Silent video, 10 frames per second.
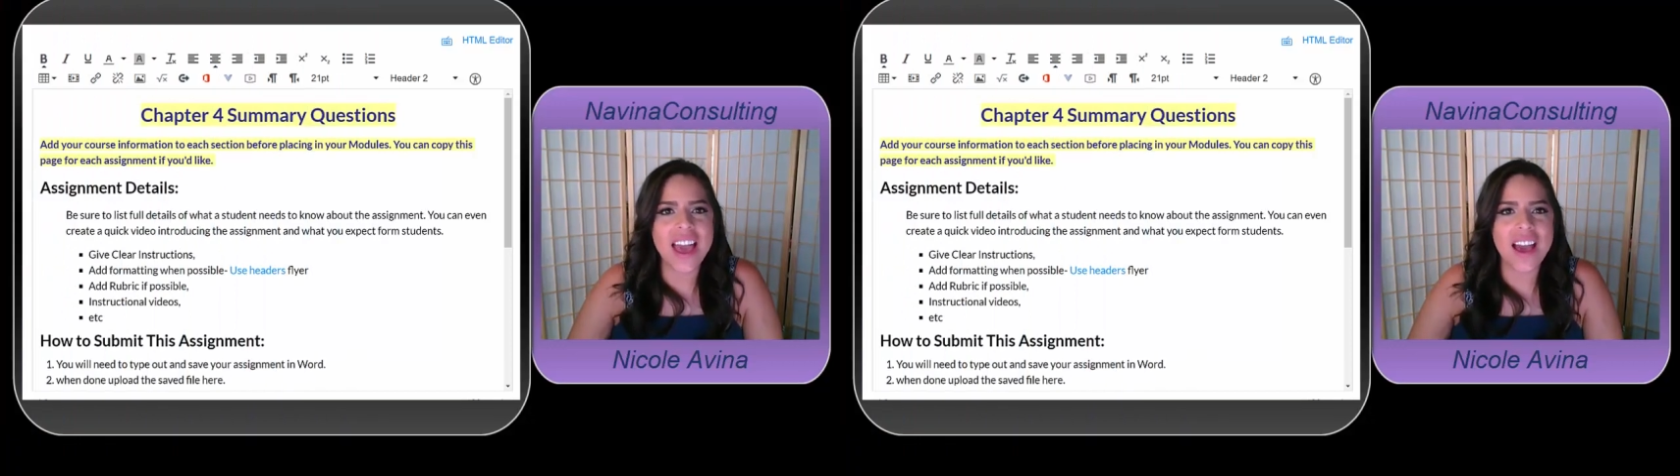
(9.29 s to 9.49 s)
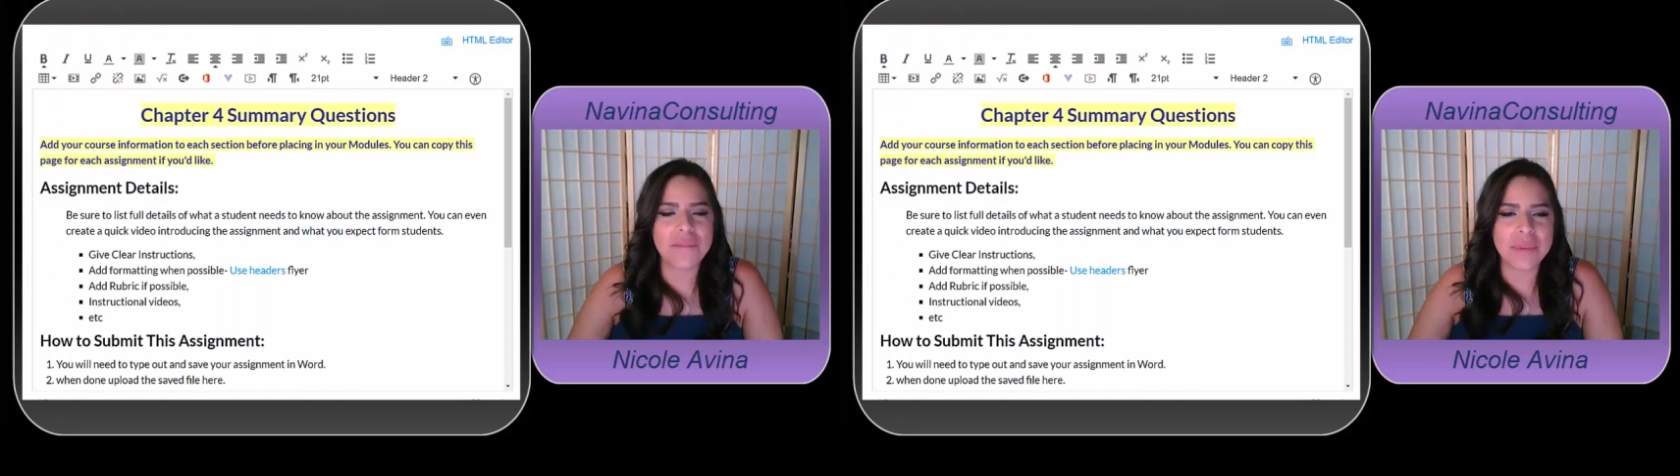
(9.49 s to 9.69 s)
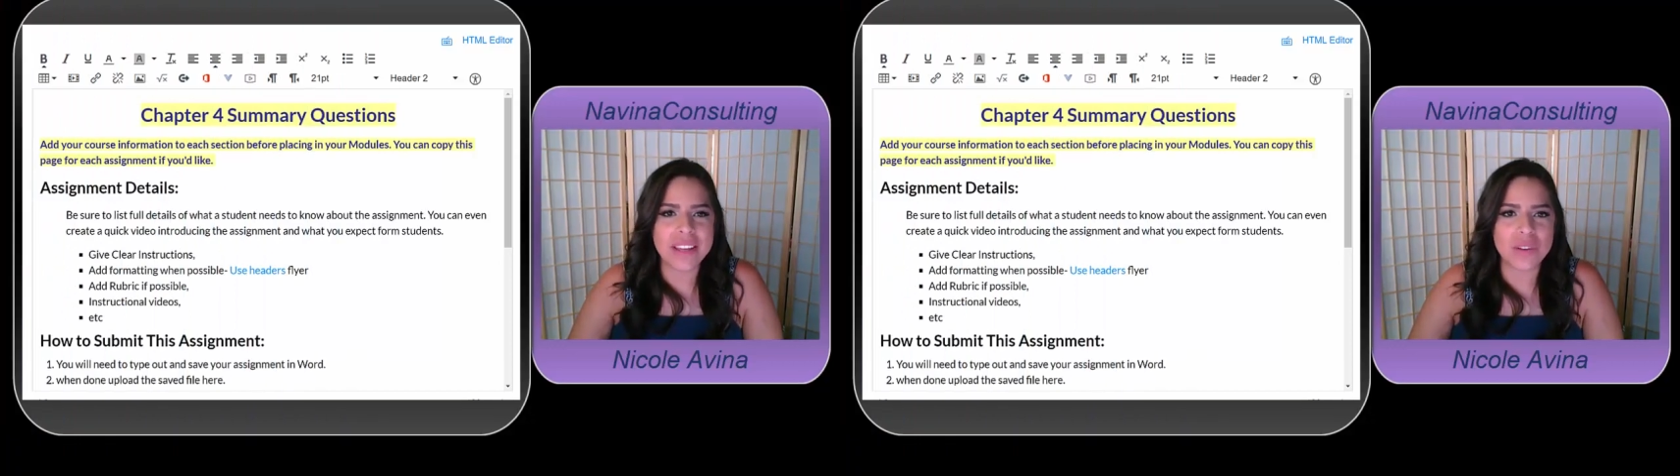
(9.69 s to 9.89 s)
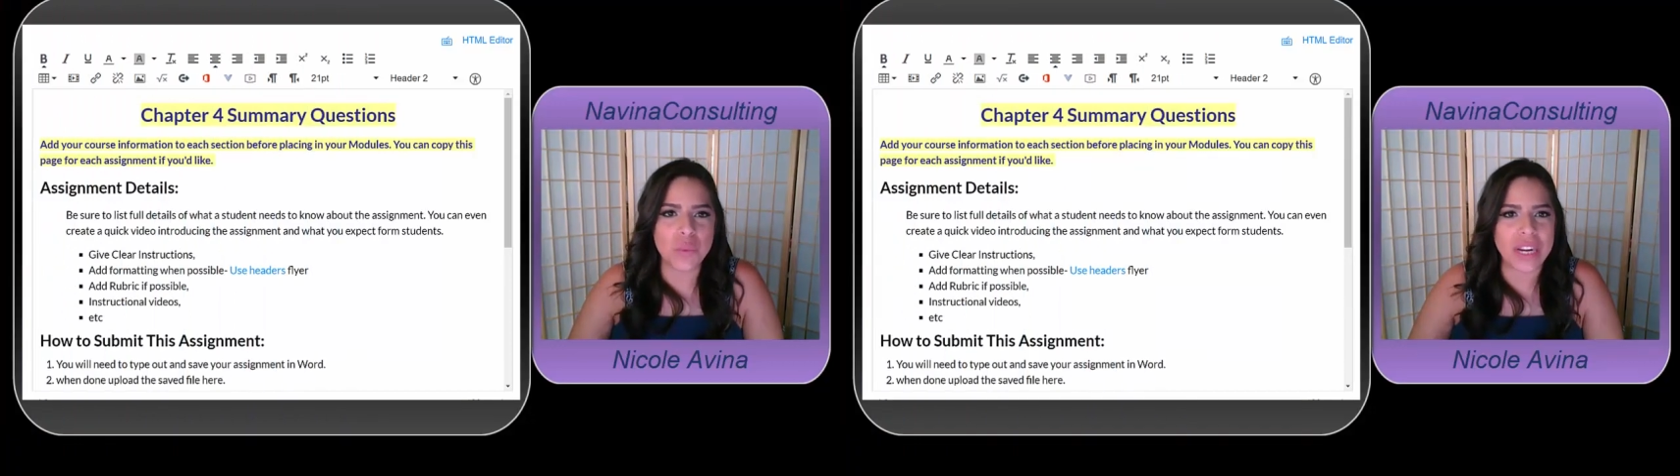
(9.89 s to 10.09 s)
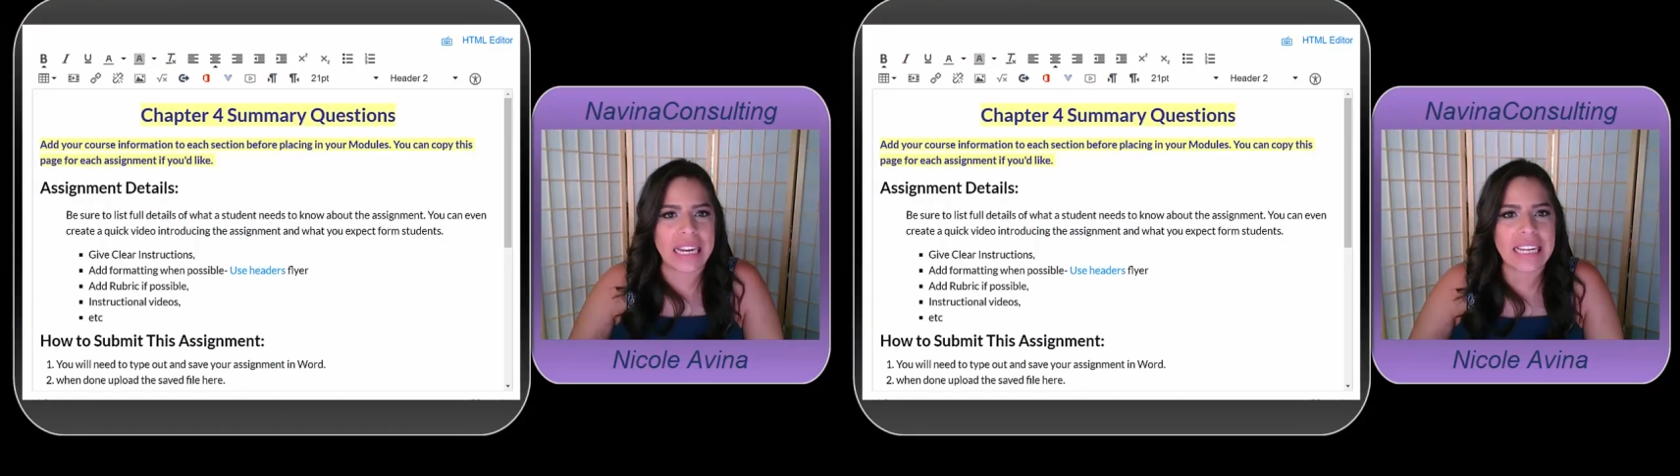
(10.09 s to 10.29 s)
have been
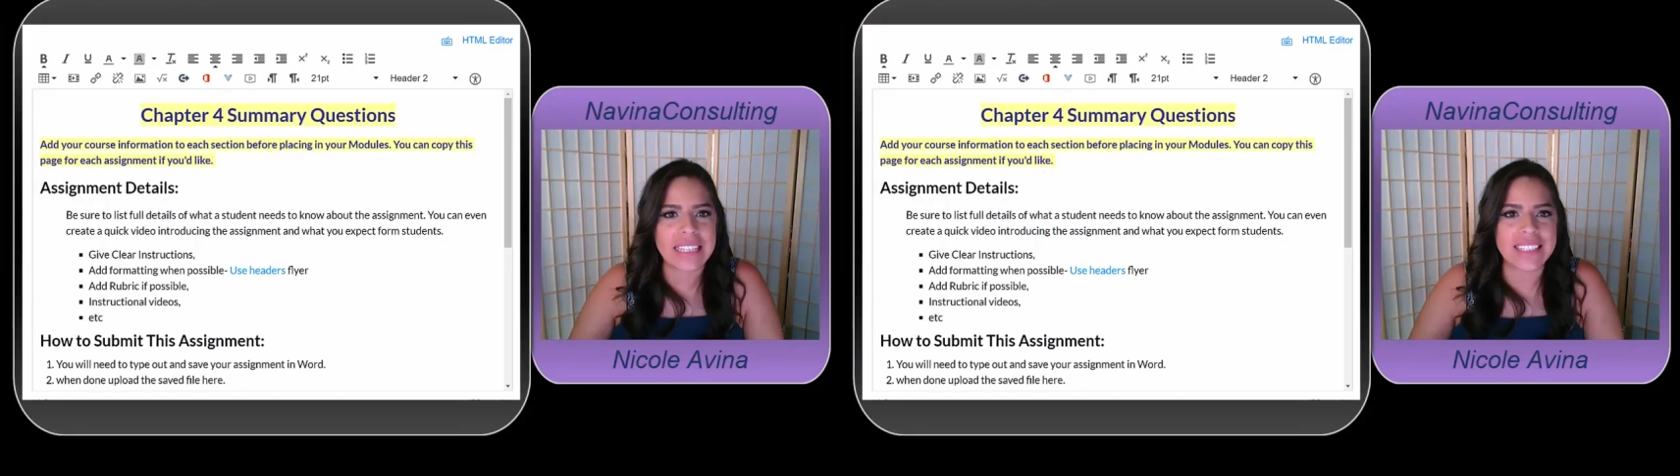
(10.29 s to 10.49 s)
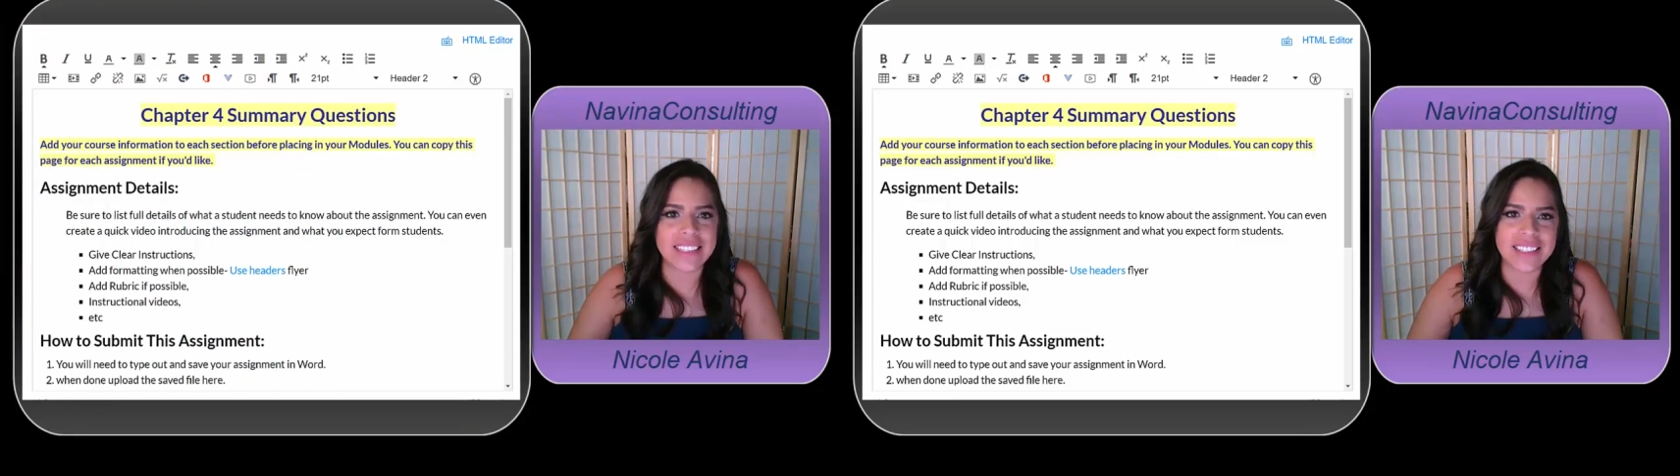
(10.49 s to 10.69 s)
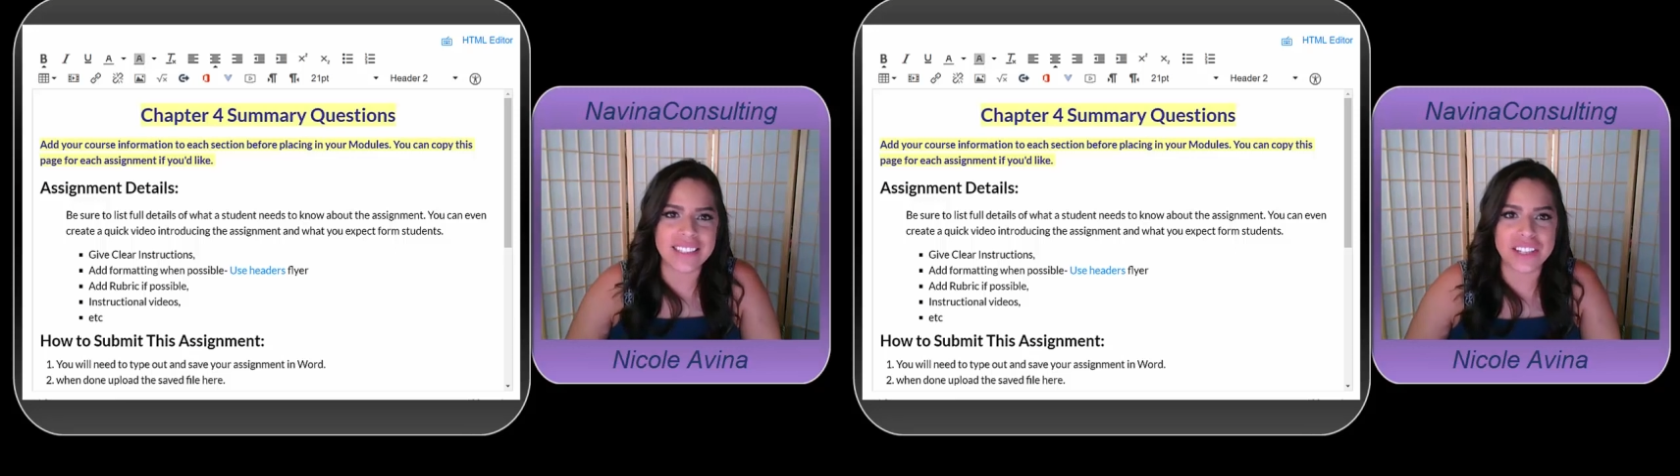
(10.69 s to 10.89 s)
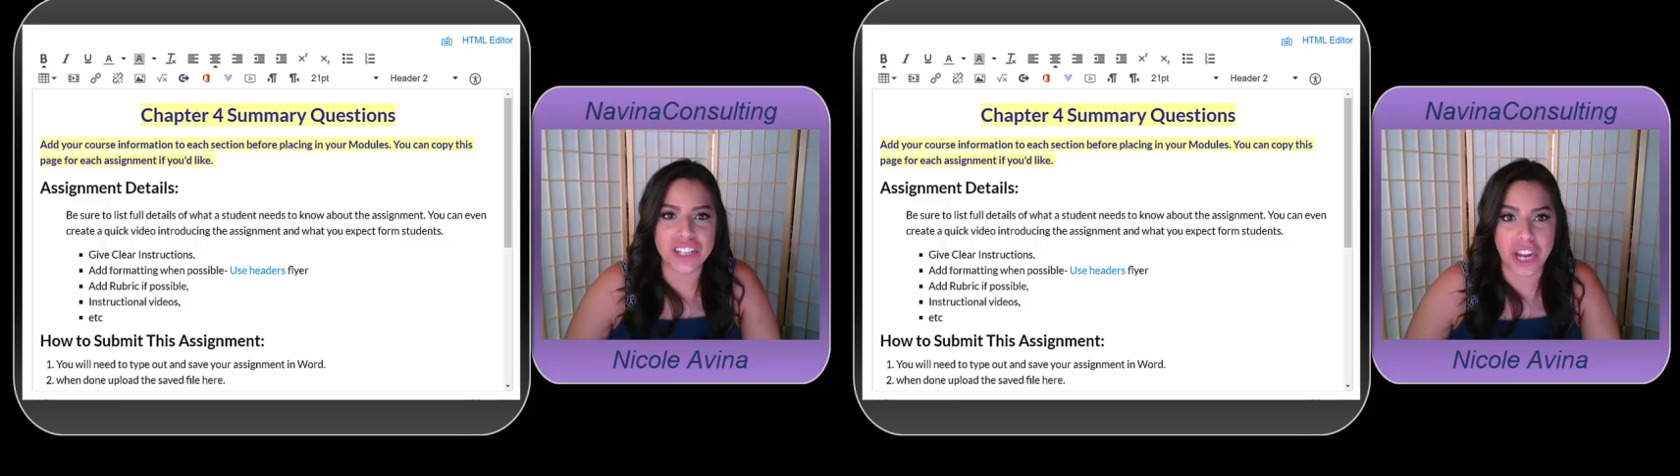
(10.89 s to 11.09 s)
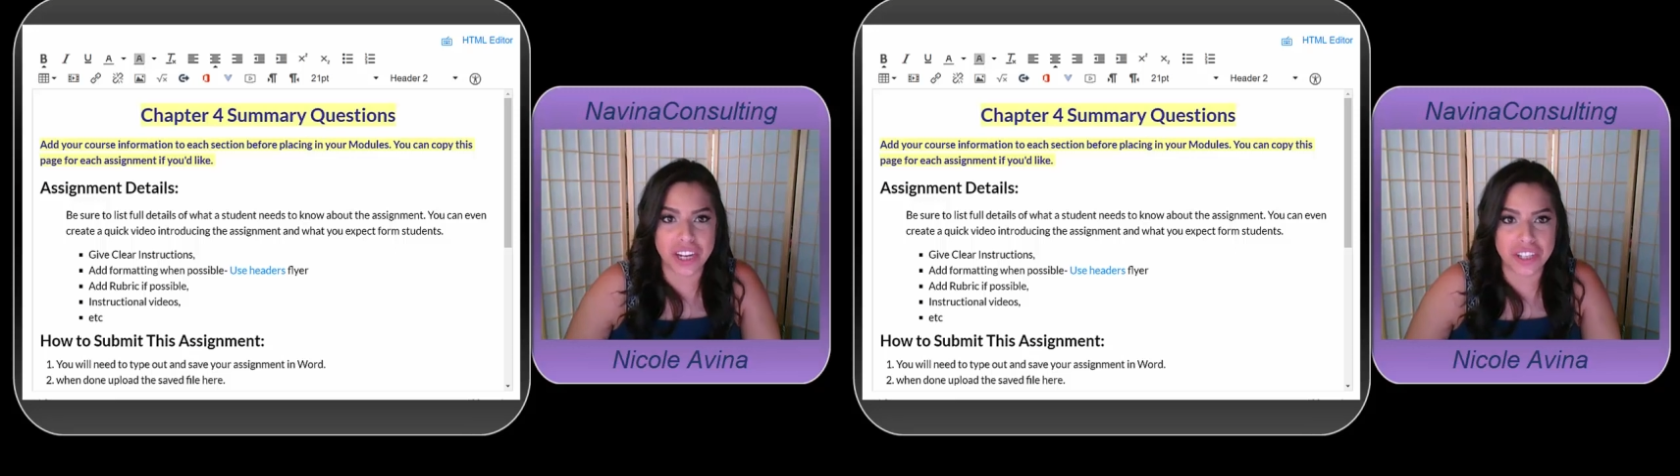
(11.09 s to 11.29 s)
working in distance
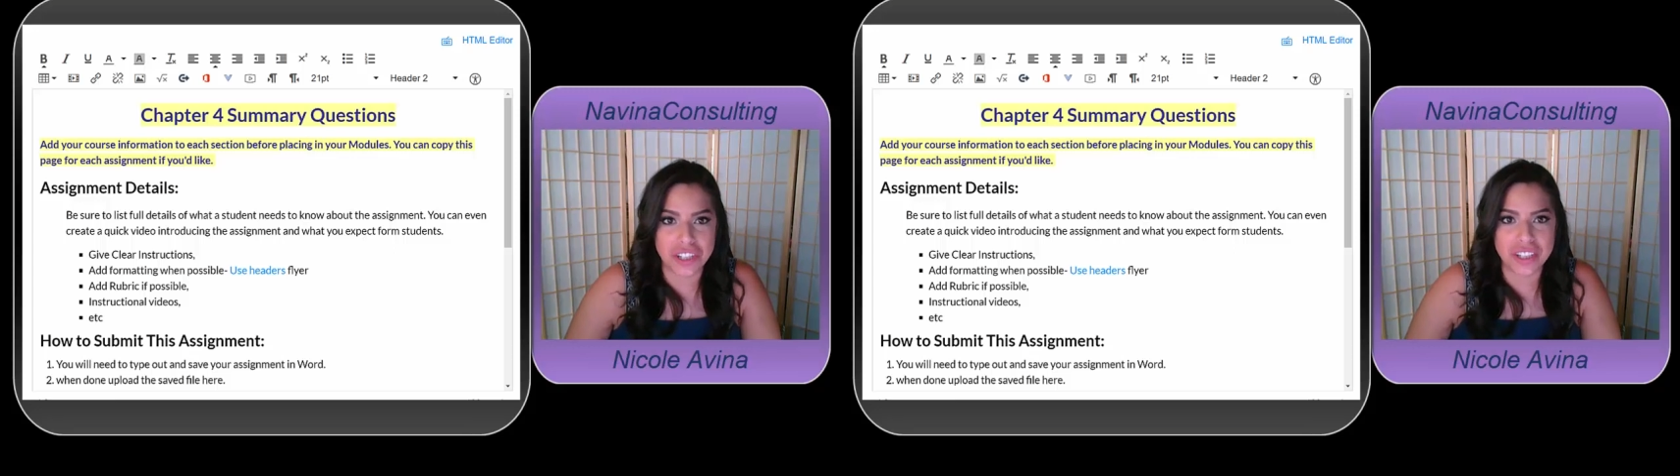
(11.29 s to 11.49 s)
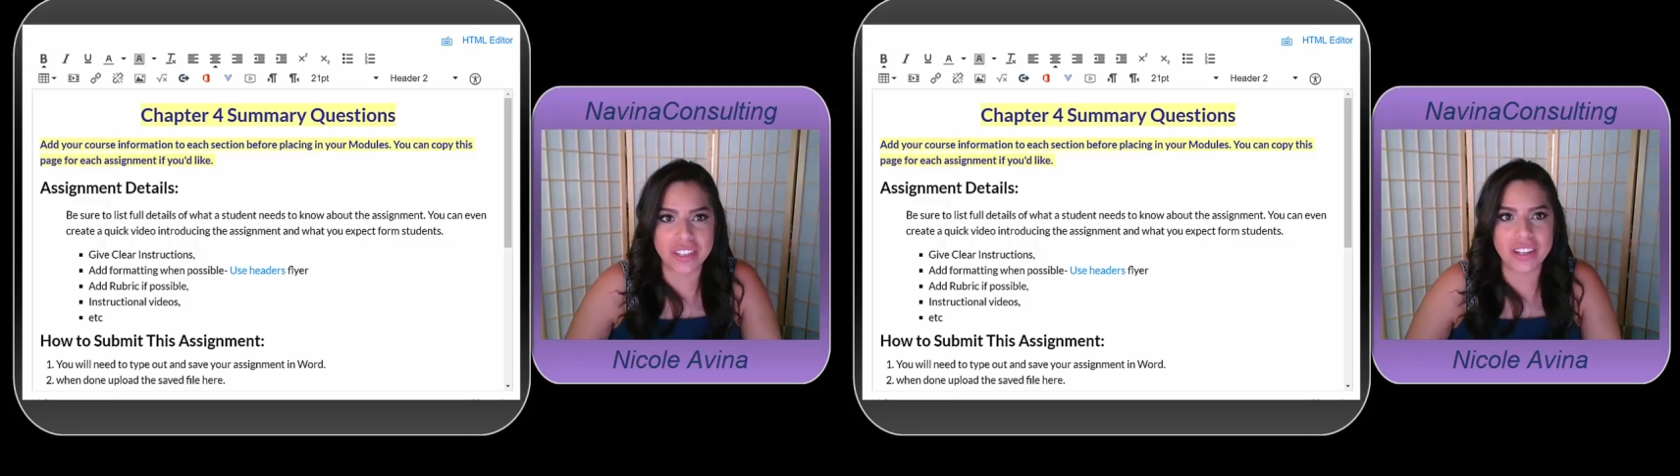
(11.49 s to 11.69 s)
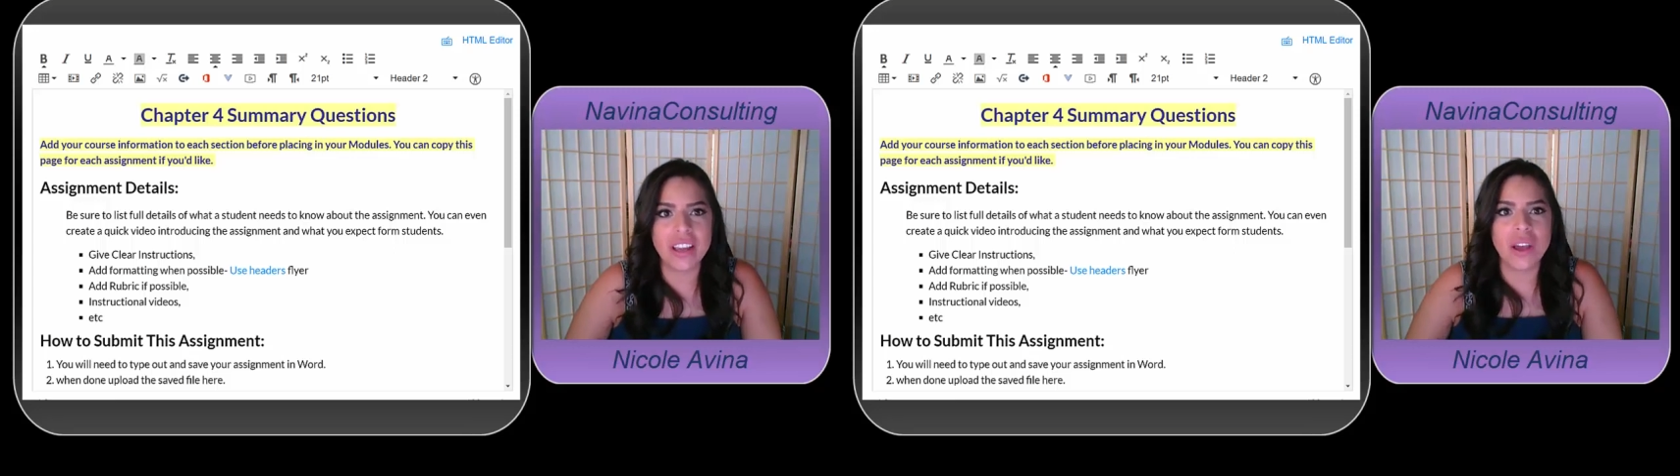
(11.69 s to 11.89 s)
education,